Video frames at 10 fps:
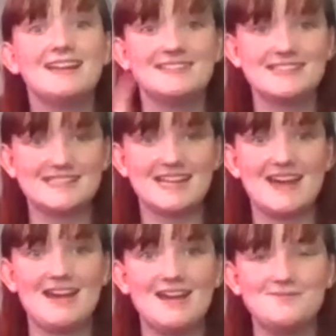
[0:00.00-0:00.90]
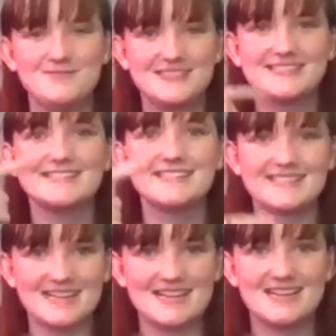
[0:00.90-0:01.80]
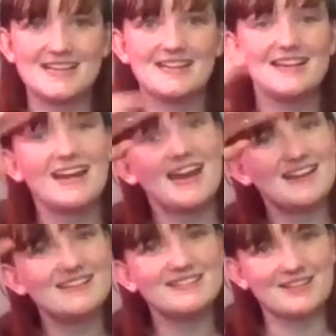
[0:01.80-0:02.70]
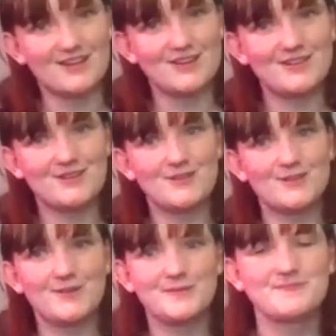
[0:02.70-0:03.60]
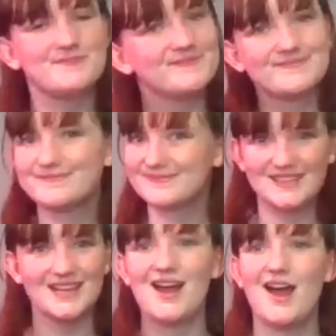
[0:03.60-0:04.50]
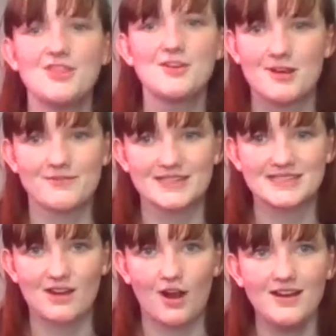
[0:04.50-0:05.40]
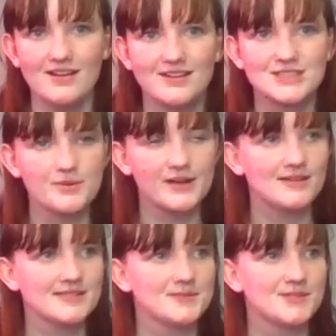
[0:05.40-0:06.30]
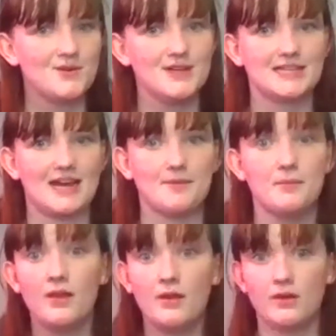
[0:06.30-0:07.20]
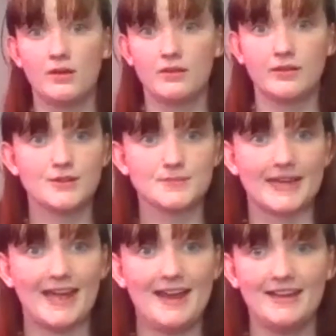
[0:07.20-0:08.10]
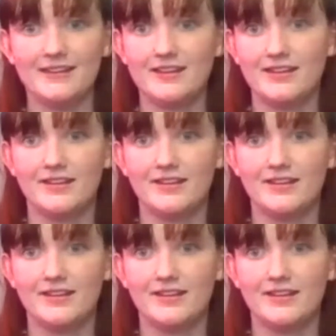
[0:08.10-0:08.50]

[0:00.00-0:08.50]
It's time to say hello. The perfect start to an awesome story time. There goes my cat.